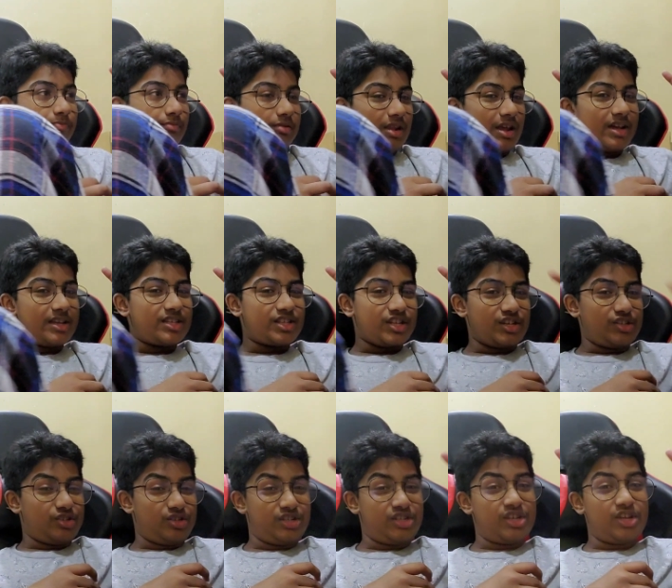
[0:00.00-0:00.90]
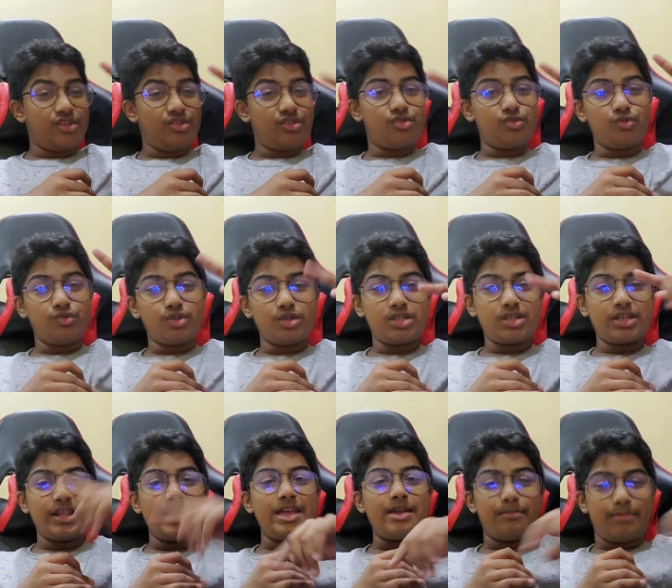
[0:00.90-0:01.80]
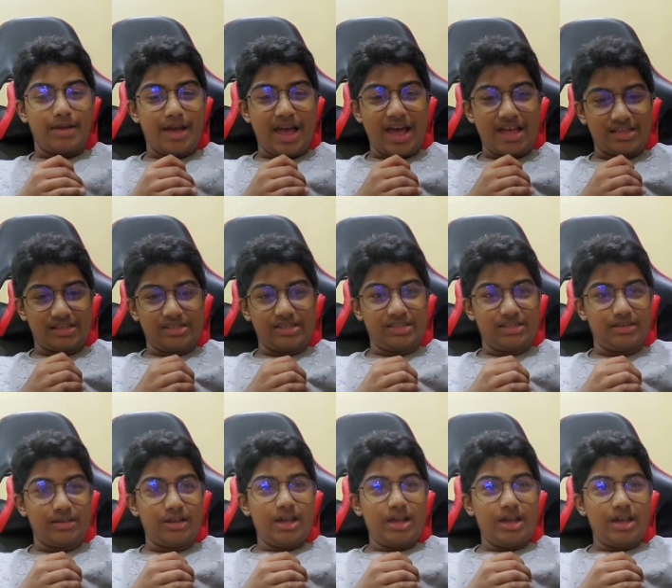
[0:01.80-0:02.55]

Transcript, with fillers: PlayStation 2 Slim has